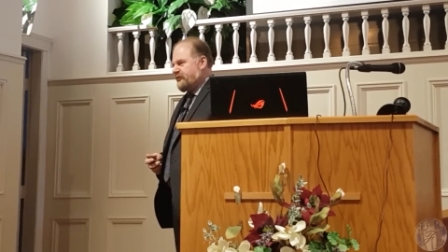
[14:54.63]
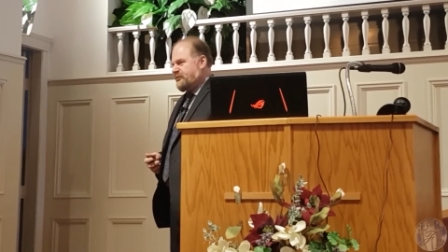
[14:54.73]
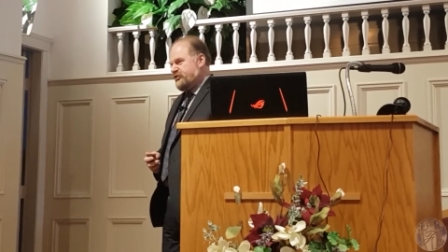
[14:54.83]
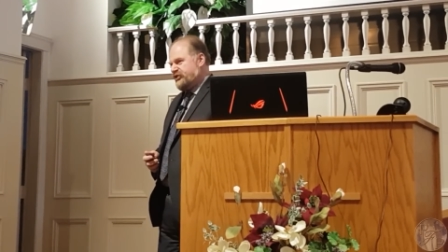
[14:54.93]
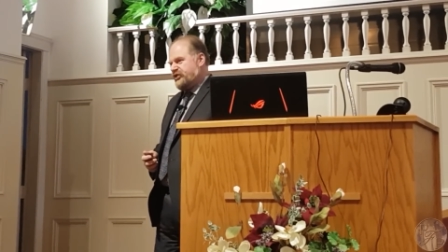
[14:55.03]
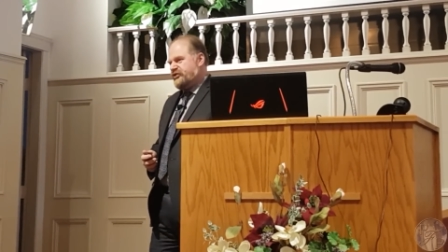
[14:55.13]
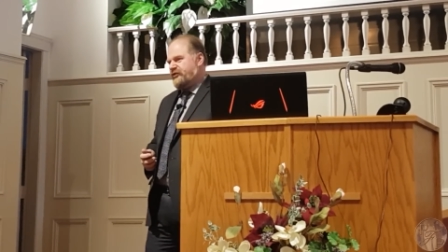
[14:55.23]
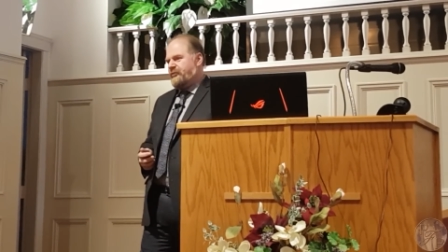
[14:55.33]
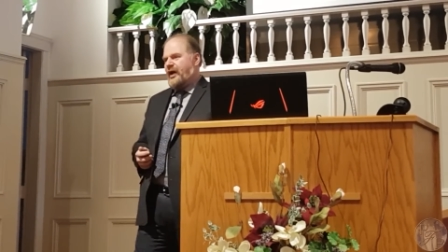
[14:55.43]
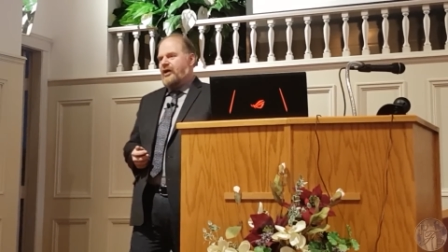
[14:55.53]
of positions
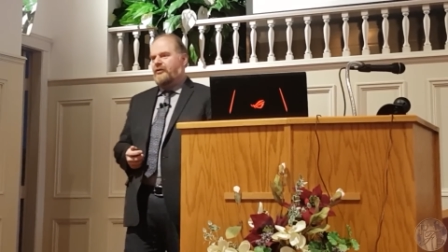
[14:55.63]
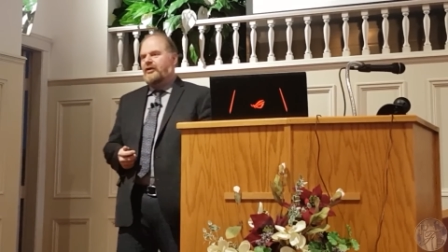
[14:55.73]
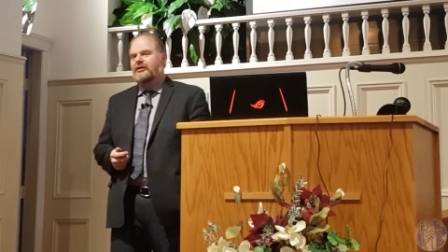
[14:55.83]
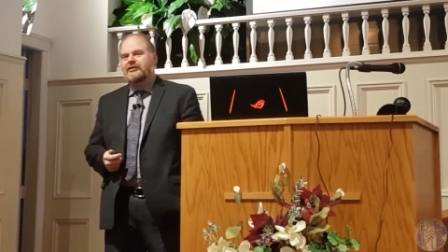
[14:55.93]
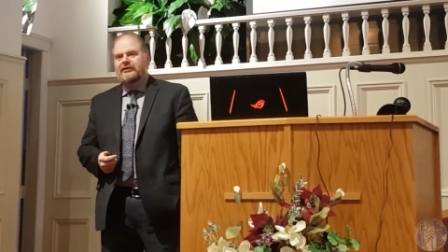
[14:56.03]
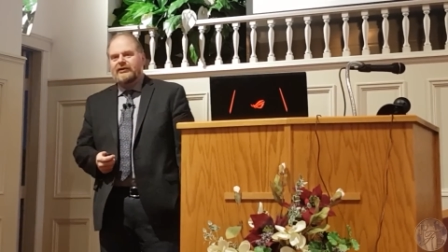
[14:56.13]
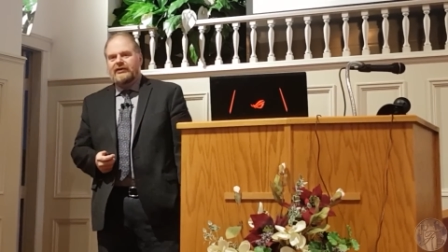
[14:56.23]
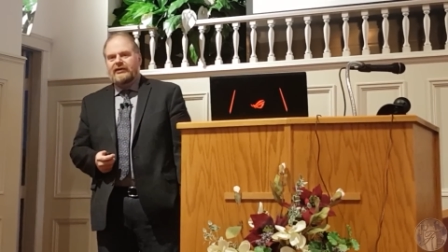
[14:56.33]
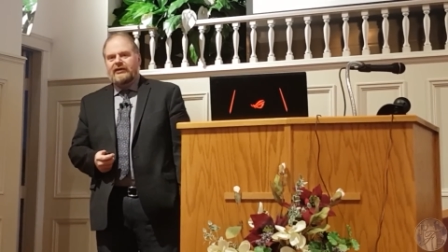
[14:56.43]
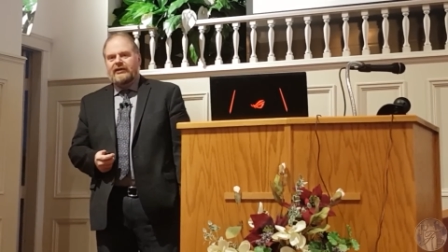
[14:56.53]
of power.
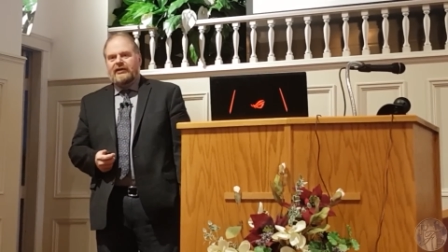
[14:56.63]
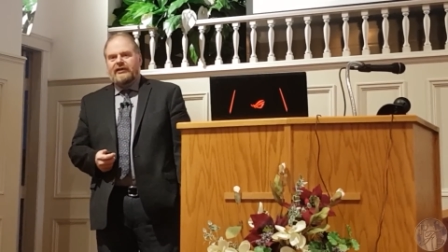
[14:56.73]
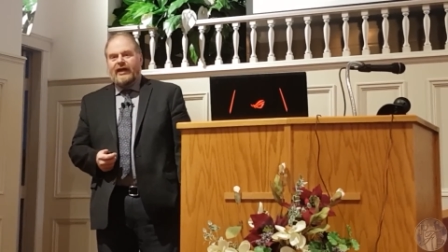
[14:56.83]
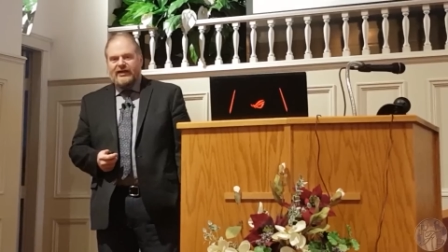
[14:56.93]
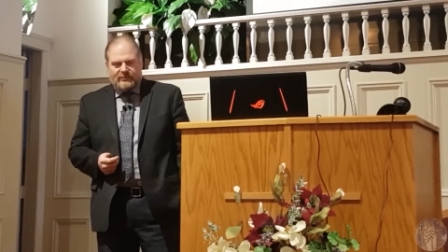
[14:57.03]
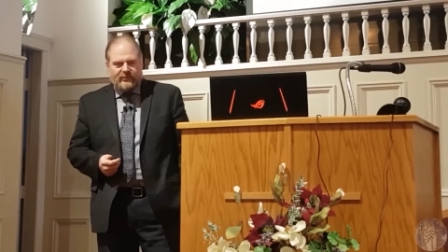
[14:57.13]
Yes,